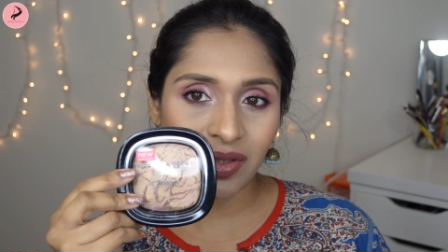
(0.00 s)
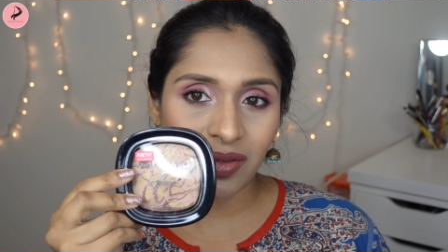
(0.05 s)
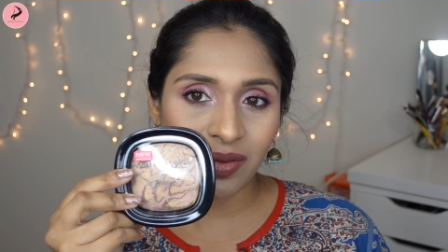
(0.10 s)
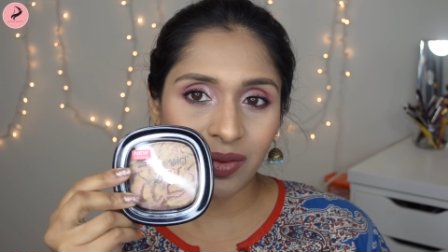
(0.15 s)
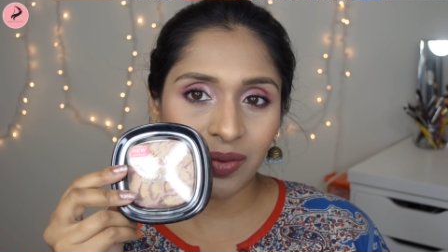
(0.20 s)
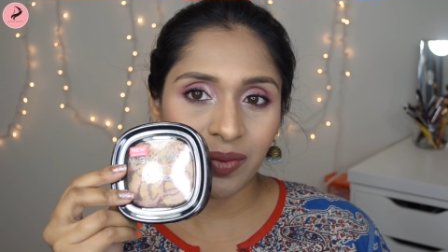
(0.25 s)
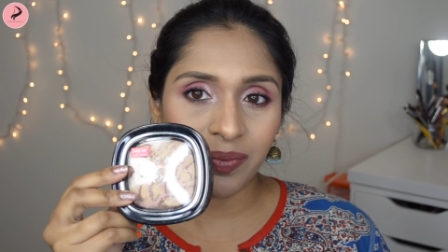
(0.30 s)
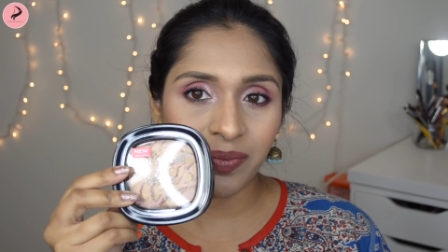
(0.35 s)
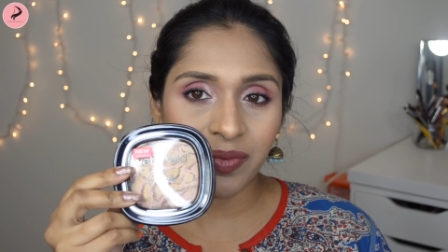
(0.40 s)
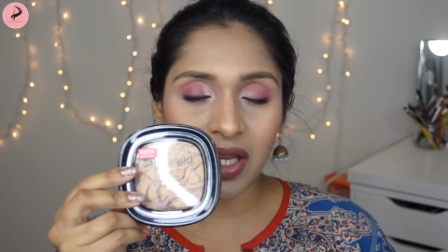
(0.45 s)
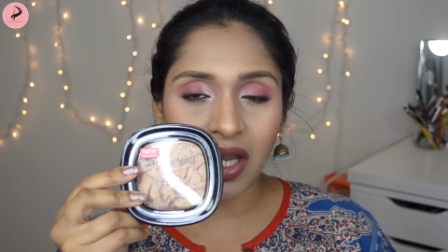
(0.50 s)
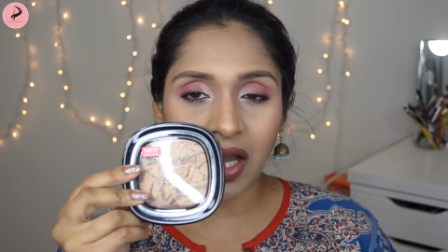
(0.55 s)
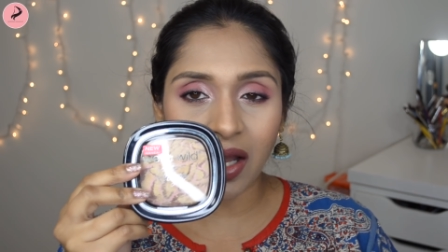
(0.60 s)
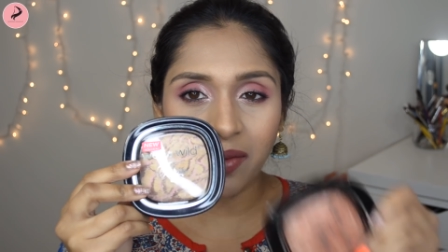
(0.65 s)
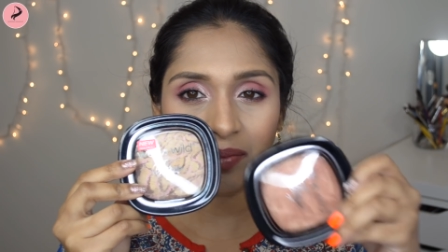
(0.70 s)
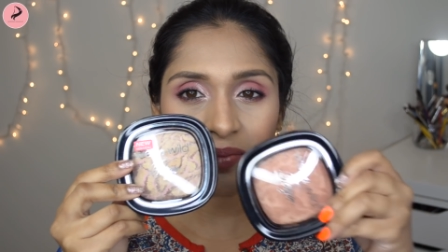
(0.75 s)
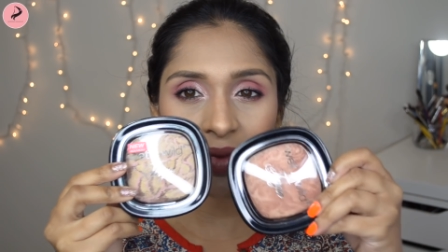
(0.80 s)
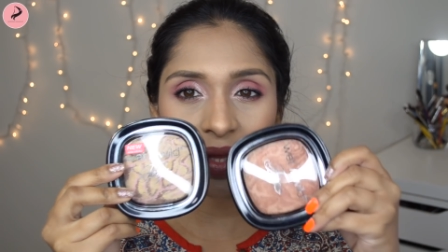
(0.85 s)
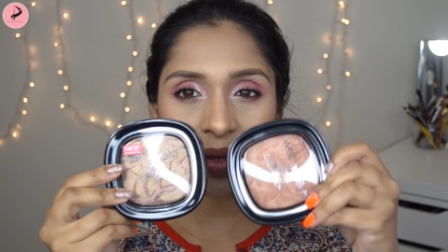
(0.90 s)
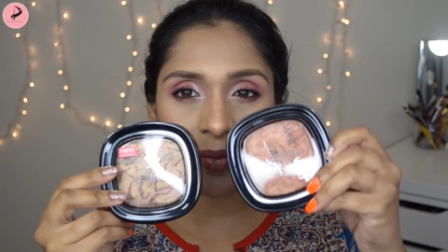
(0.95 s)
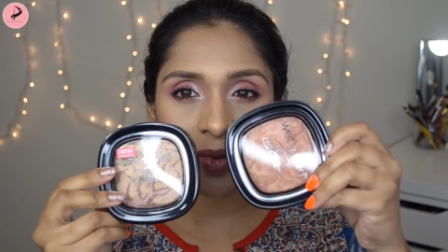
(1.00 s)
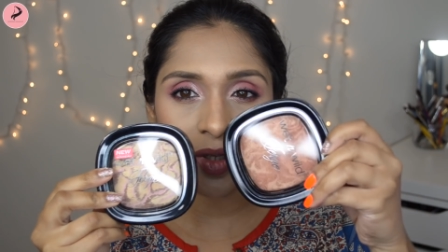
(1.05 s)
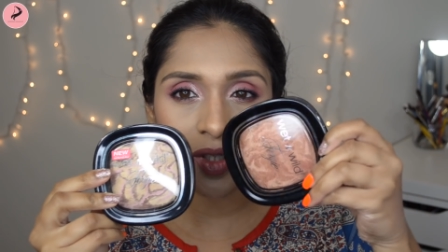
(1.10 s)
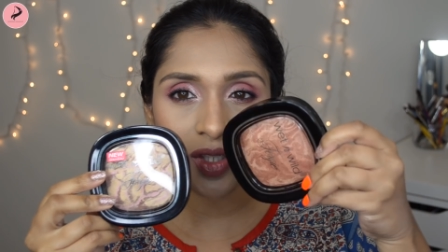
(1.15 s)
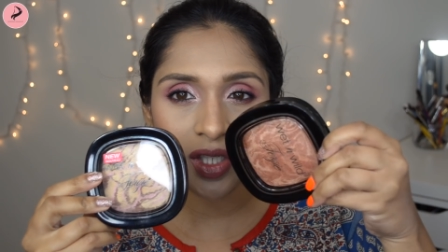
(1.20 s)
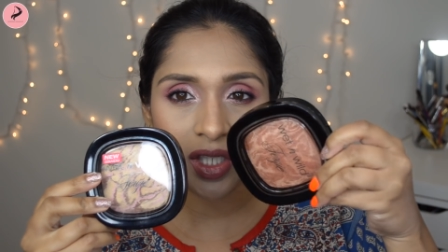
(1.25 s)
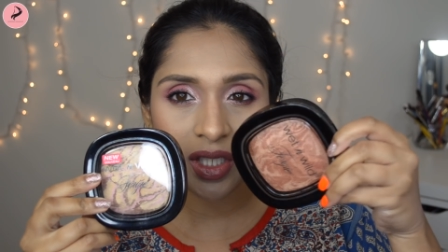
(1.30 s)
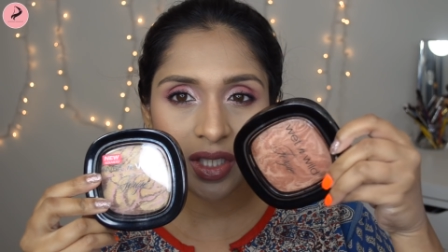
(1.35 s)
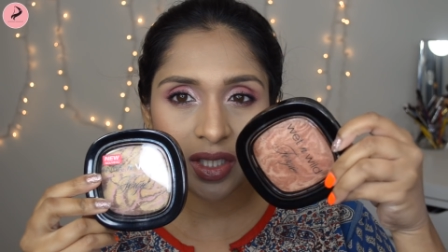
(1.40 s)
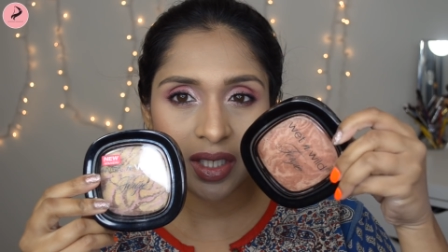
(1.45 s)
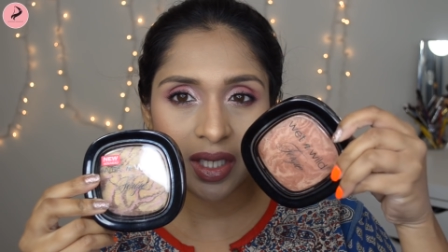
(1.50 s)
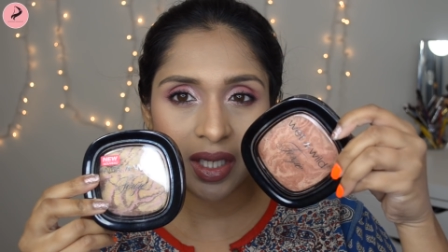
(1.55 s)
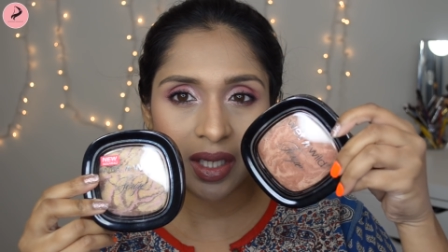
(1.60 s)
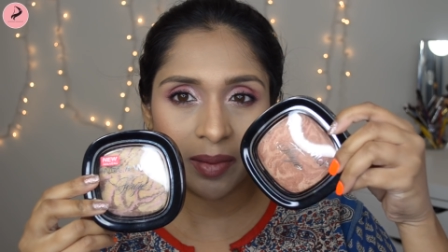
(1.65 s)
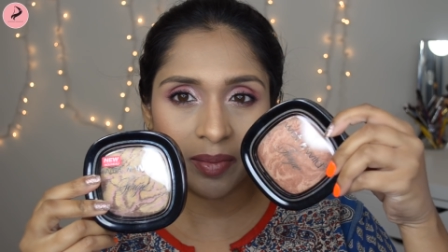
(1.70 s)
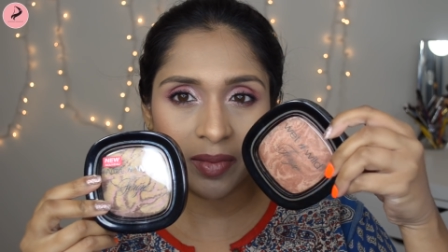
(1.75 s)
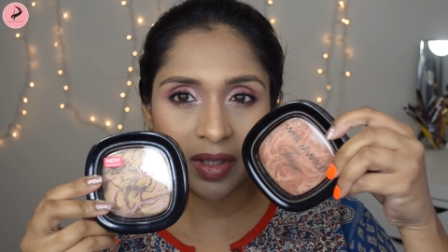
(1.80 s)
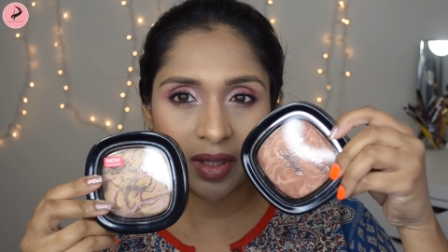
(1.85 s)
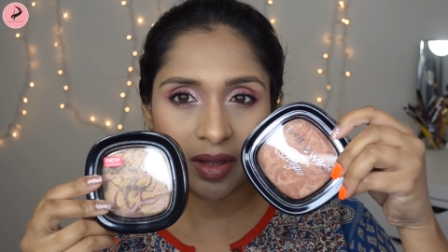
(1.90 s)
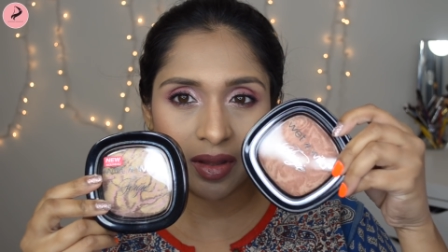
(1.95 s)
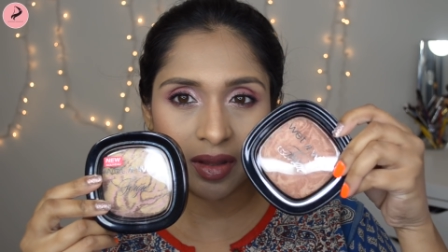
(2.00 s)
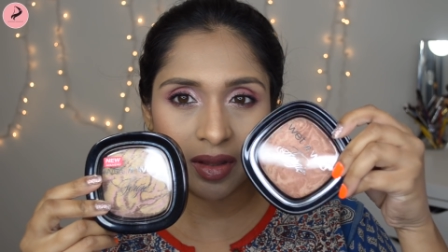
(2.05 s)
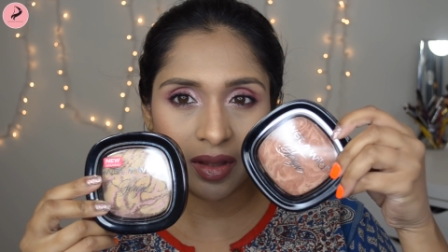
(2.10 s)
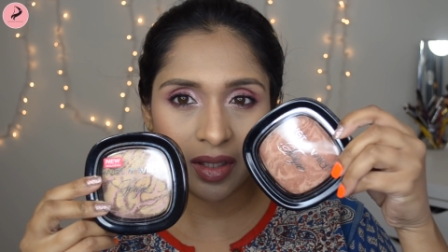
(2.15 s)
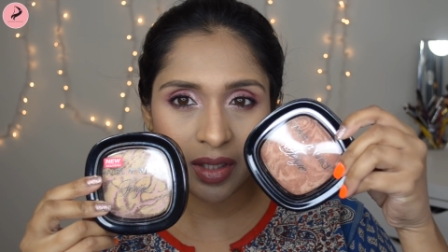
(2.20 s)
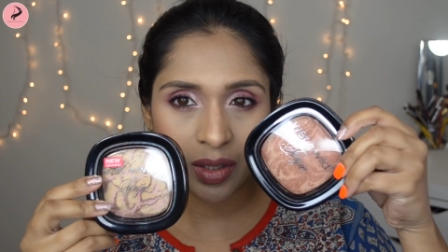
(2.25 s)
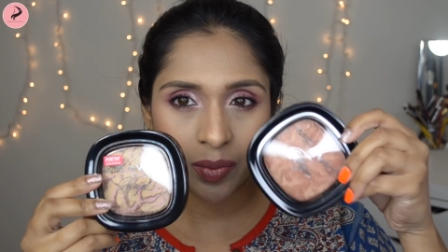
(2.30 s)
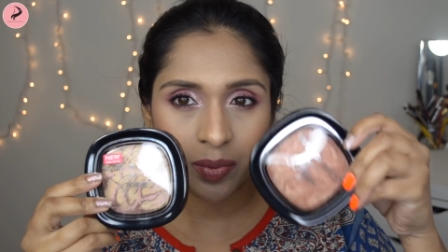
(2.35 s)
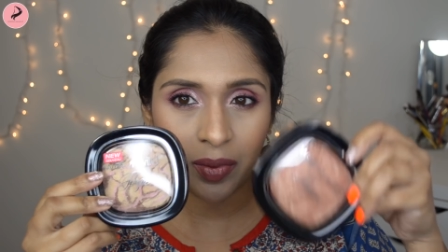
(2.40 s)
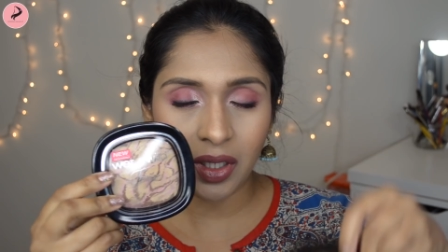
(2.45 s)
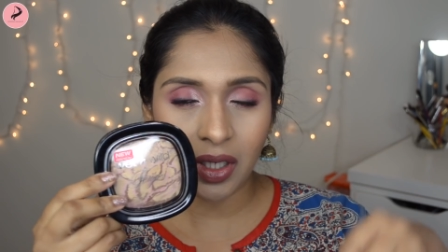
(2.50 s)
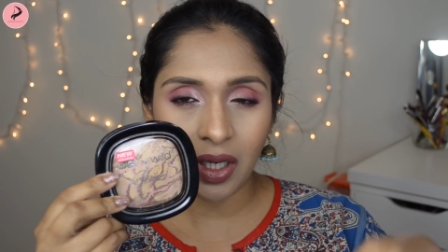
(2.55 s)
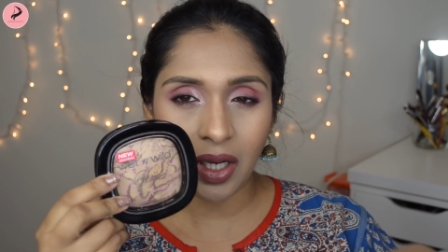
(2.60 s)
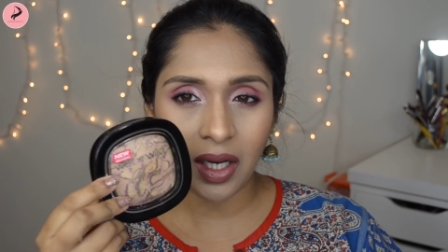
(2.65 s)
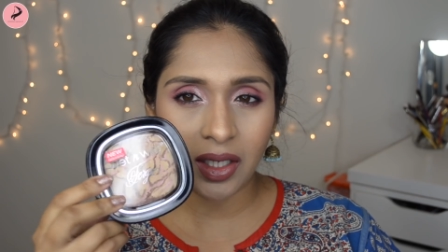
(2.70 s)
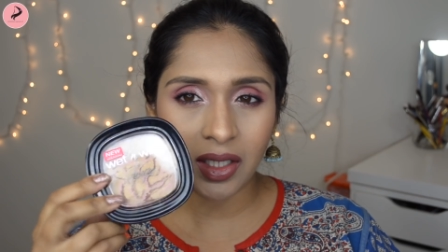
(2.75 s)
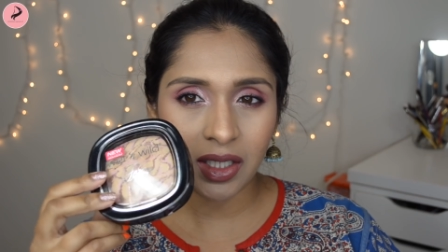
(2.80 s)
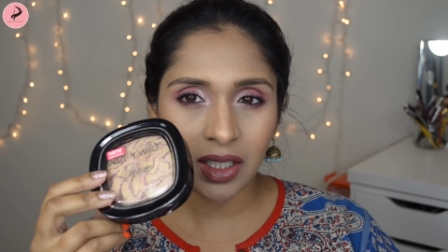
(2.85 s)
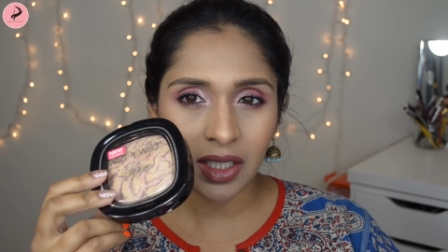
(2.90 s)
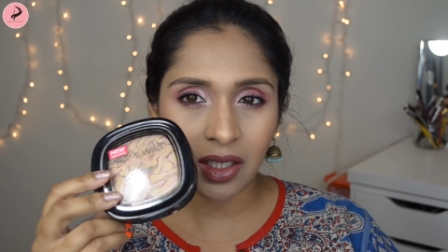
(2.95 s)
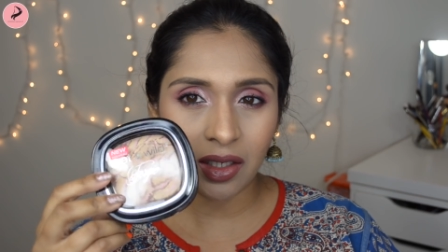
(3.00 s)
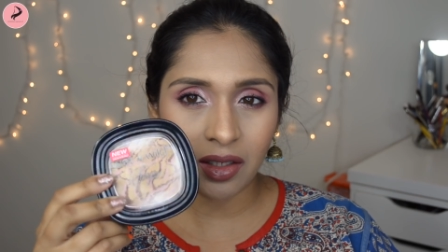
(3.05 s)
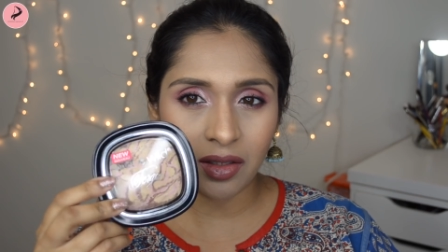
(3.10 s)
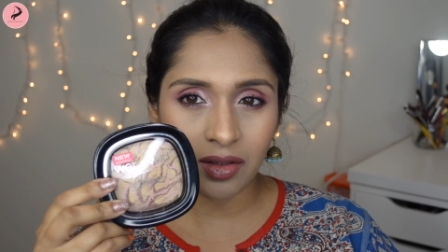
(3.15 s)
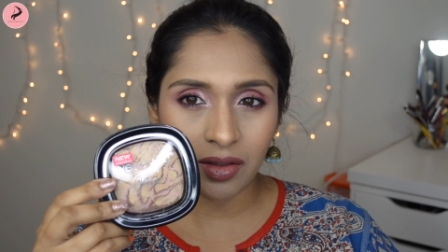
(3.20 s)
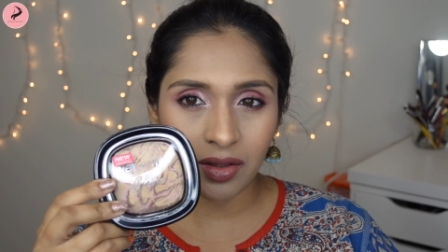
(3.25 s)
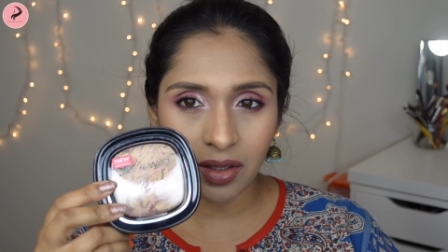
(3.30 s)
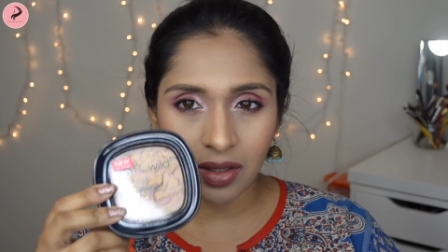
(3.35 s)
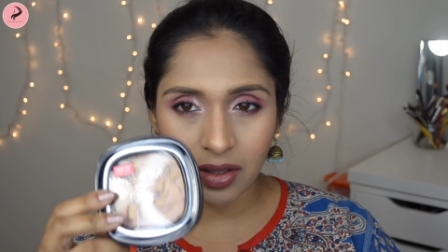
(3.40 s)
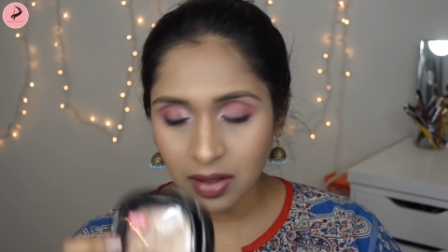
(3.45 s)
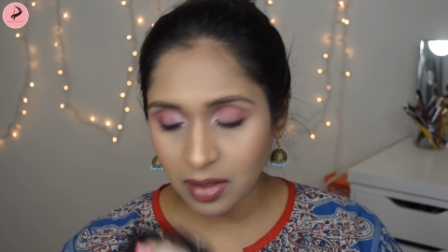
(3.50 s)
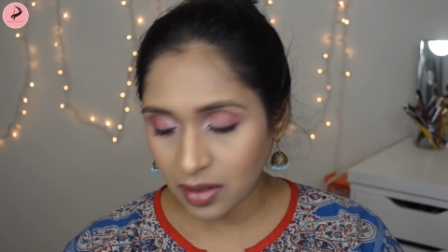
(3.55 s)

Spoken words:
so yeah, I'm going to just keep this one and declutter this.